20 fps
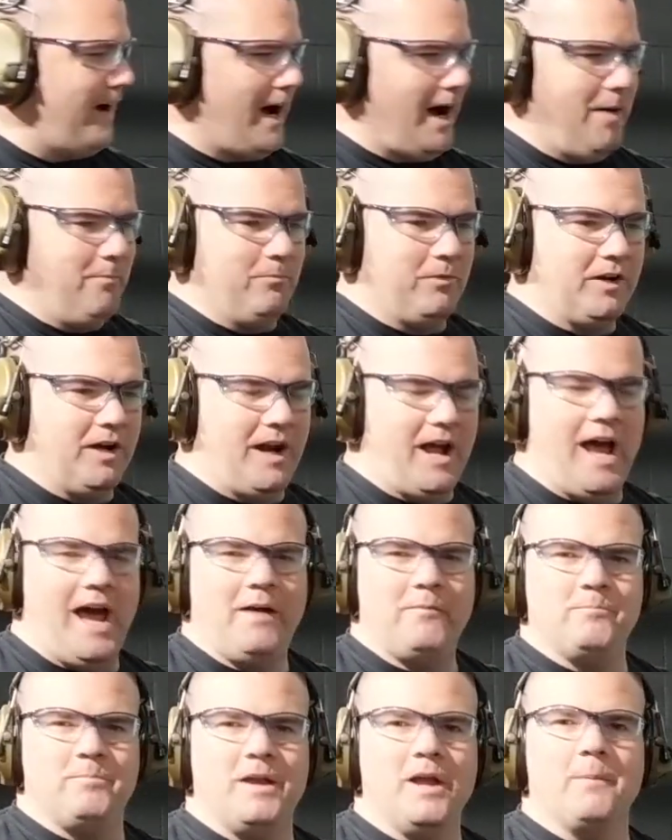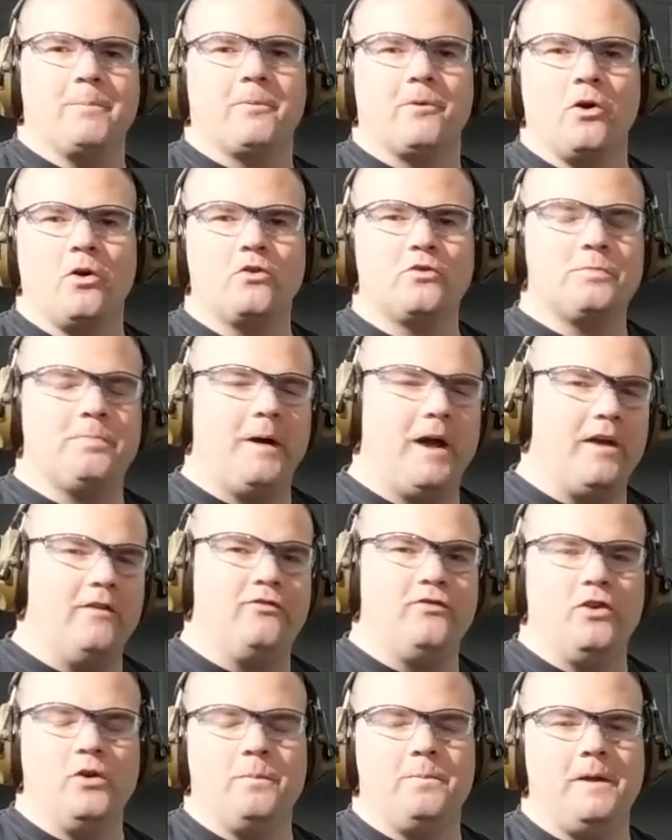I'm going to be approached by a
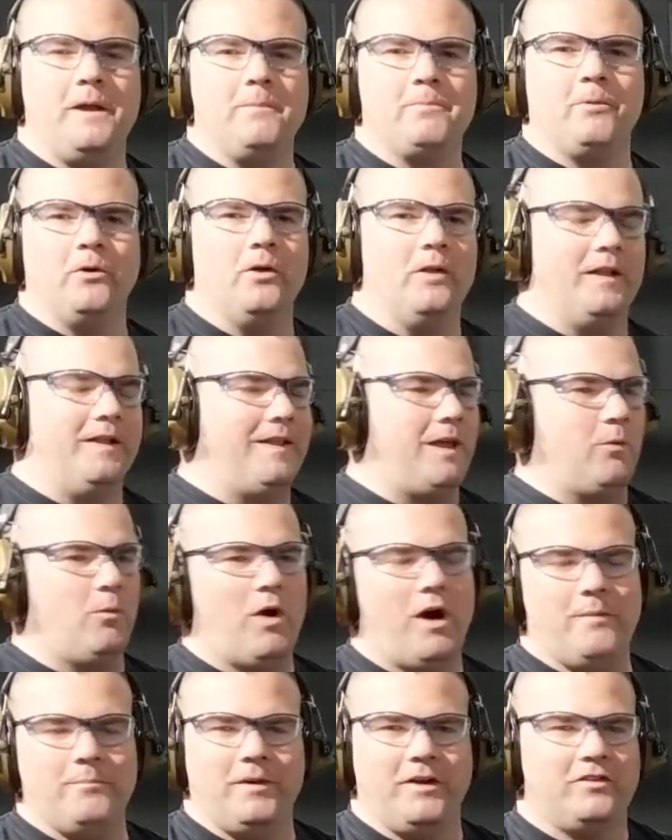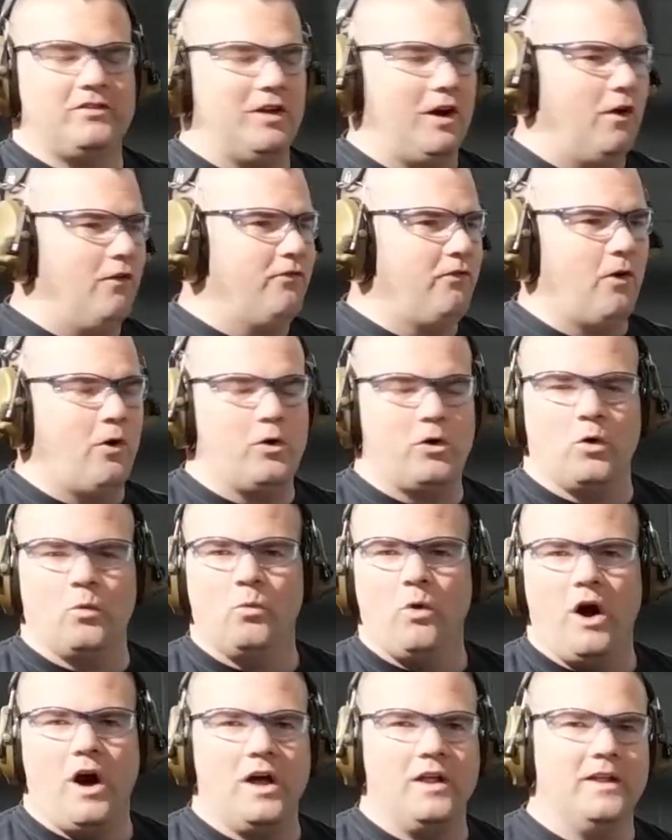few people and they want my cell phone or
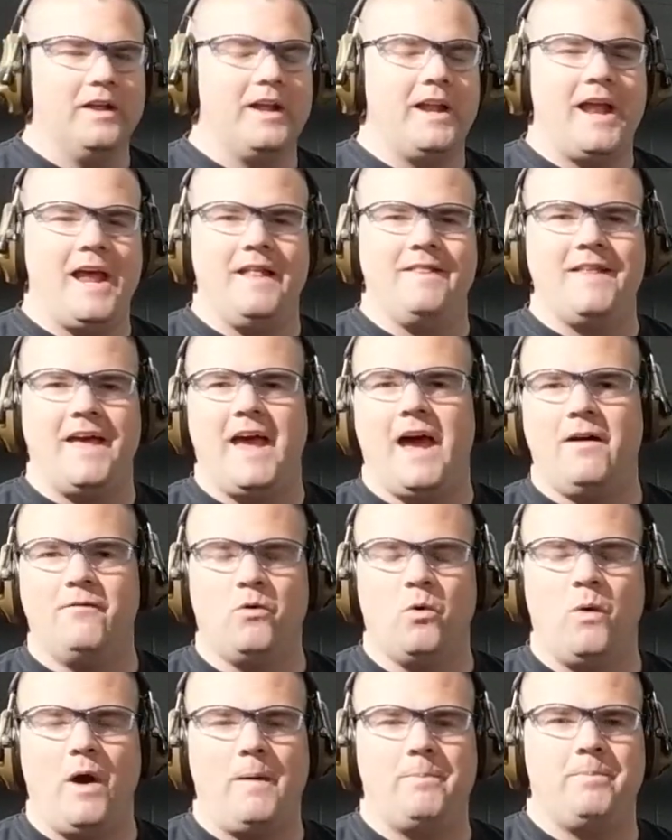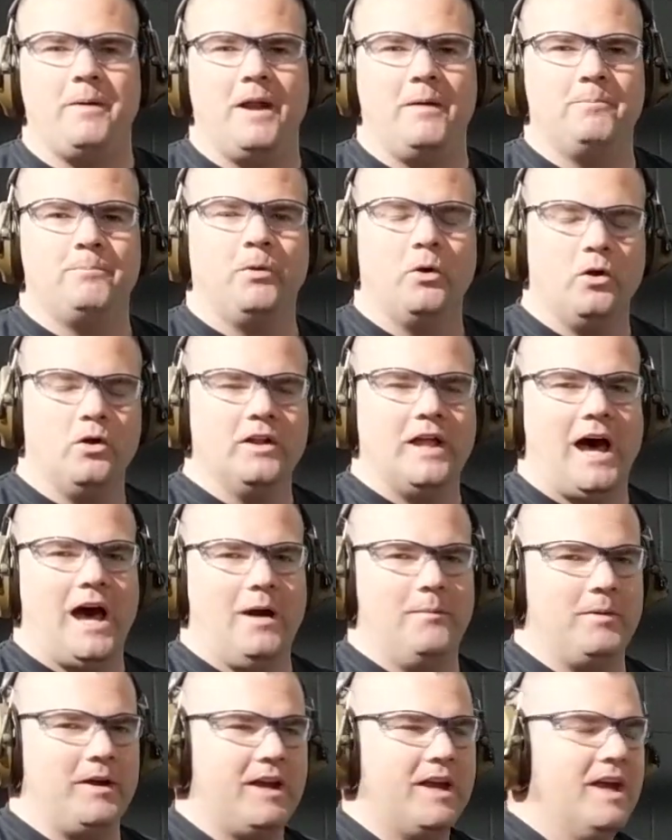wallet and they have a weapon pulled
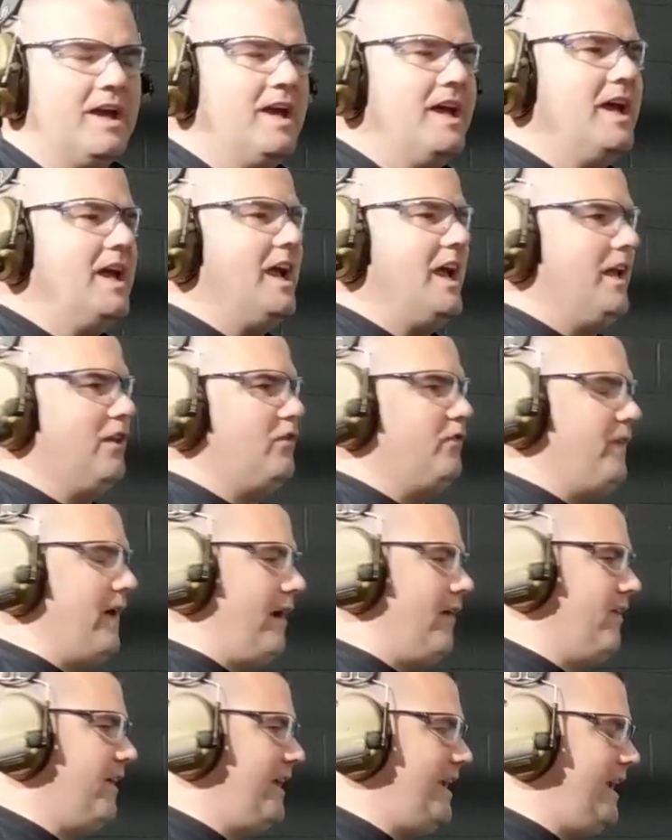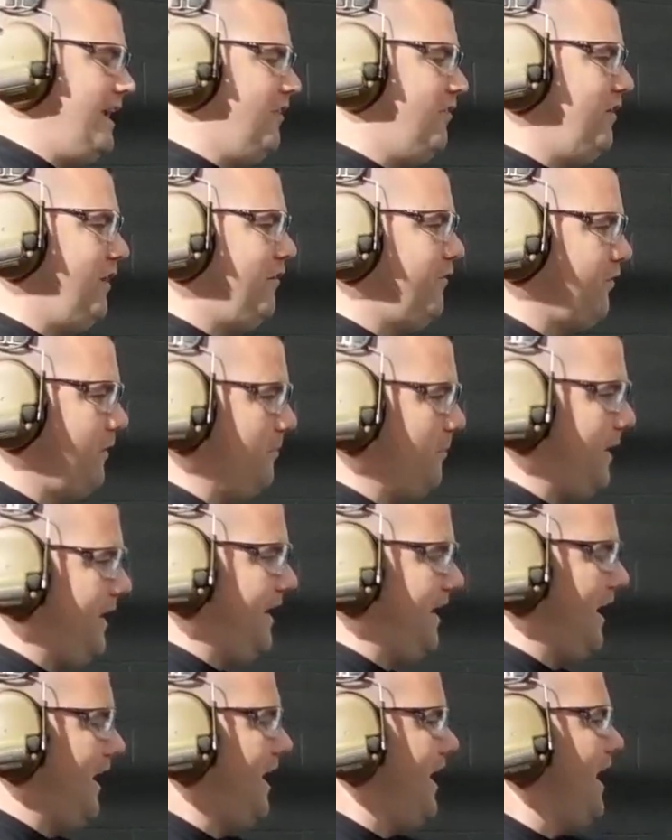on me, it's very easy for me
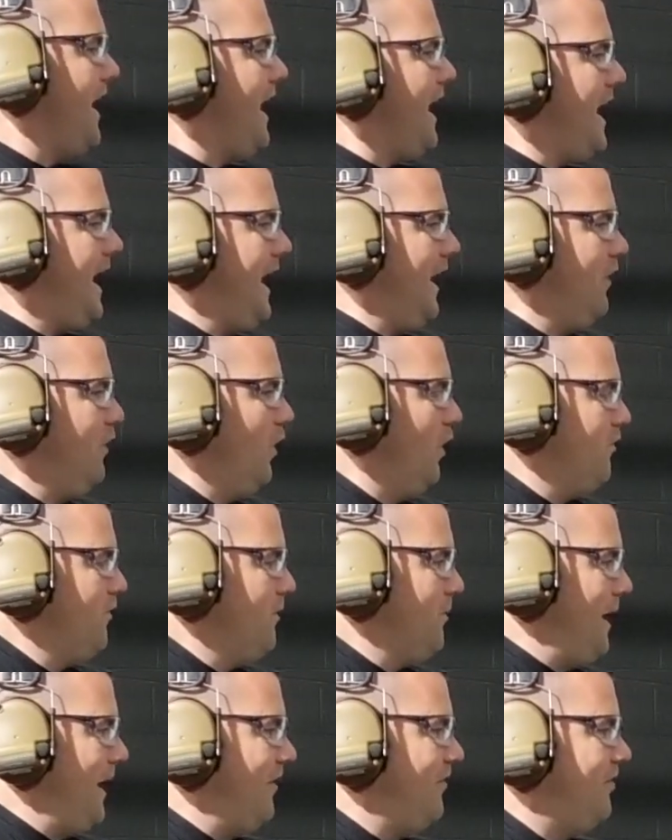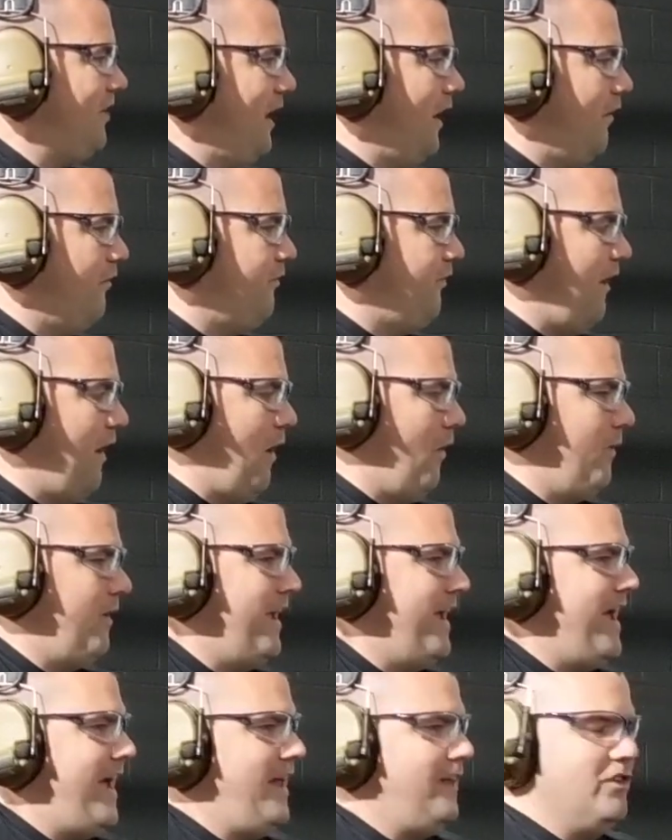to hand over my cell phone
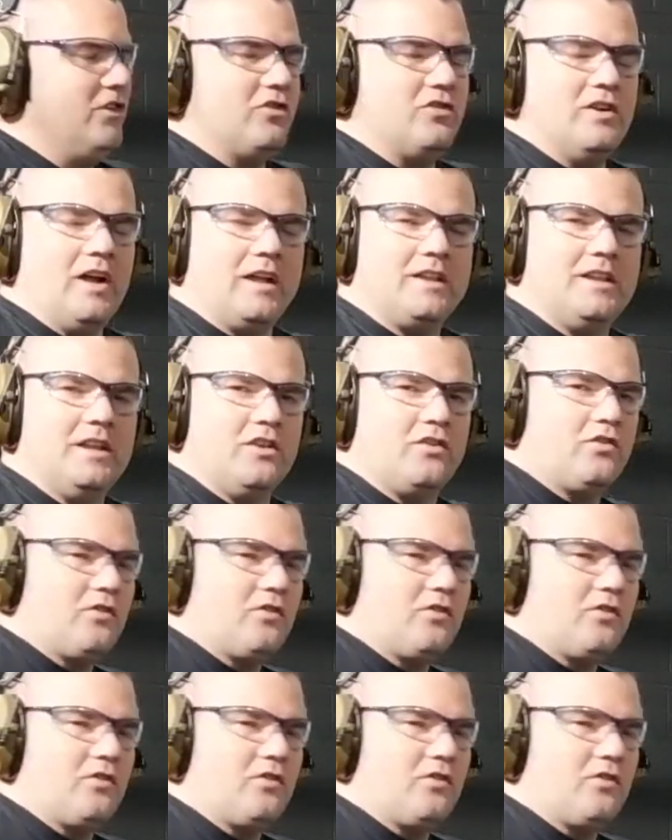and there's nothing